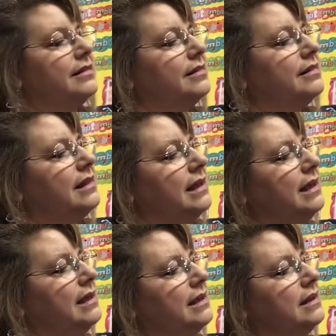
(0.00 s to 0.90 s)

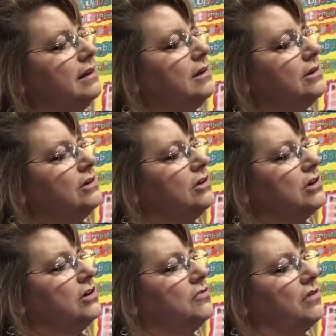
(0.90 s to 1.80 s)
Then you
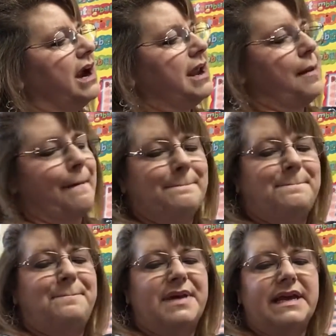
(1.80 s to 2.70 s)
can write
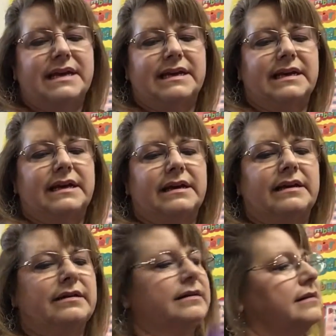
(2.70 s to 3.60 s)
big.
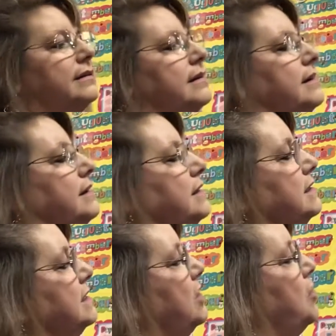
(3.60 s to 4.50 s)

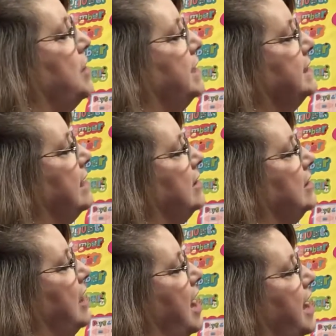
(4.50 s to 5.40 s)
So it's a
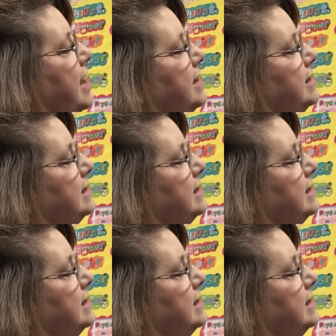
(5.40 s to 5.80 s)
line